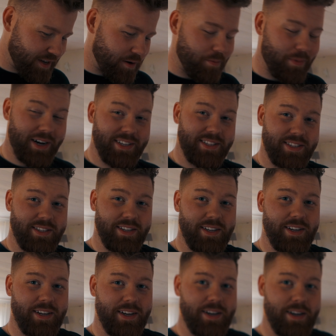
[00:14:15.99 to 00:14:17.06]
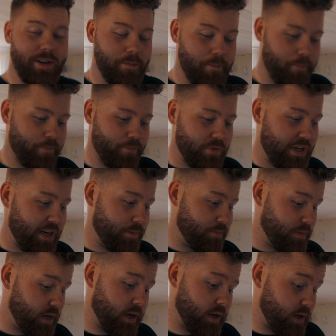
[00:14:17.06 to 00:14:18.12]
But yeah,
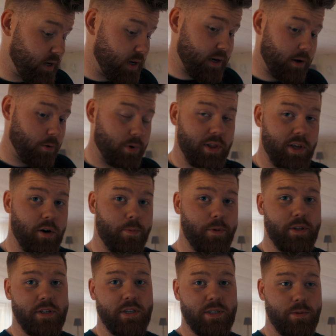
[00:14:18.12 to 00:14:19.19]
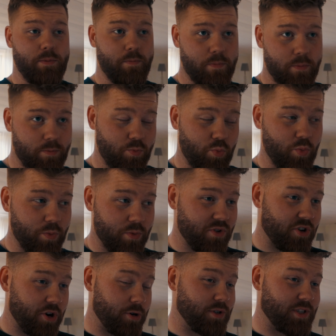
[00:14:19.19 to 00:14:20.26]
I really hope that this
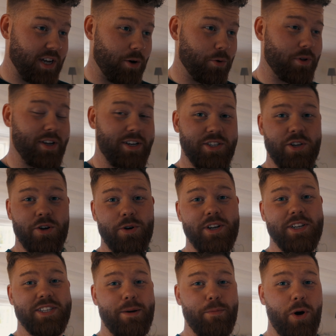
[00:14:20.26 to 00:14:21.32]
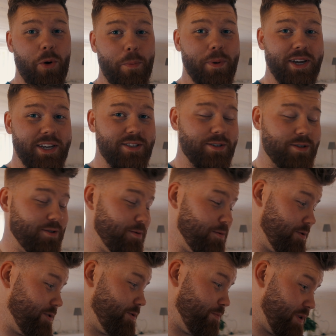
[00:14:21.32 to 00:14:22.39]
turns out as good as I'm hoping it
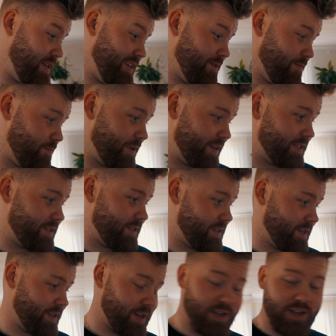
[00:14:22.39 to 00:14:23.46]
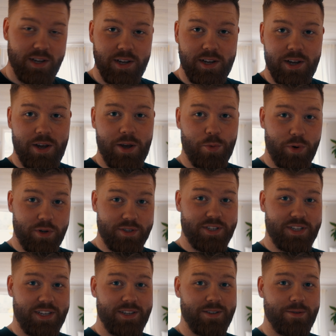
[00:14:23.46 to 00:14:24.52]
to be. But we'll
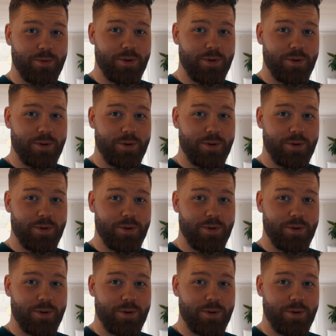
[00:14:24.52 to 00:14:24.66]
see.